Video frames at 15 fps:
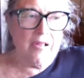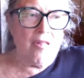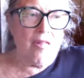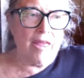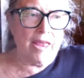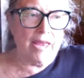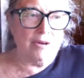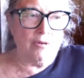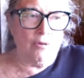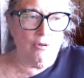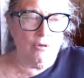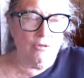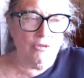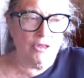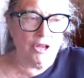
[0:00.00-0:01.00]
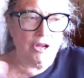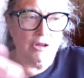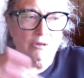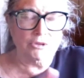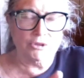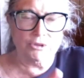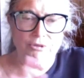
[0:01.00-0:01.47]
and all the
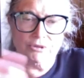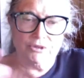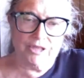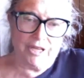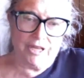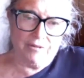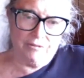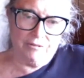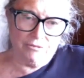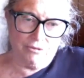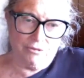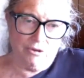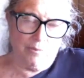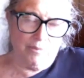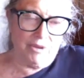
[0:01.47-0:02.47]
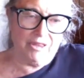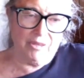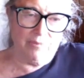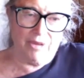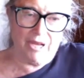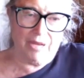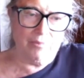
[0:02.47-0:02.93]
cultures that draw upon the
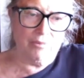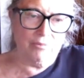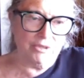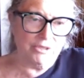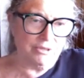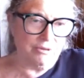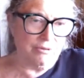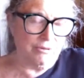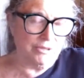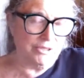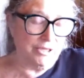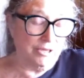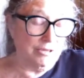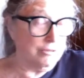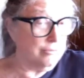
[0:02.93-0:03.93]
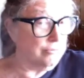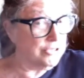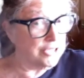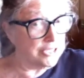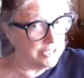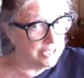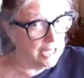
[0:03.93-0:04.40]
Bible, which of course includes
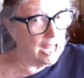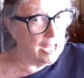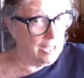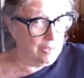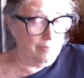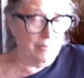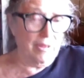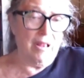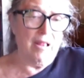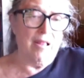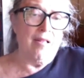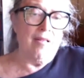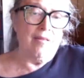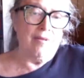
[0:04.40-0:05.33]
Islam, mm-hmm.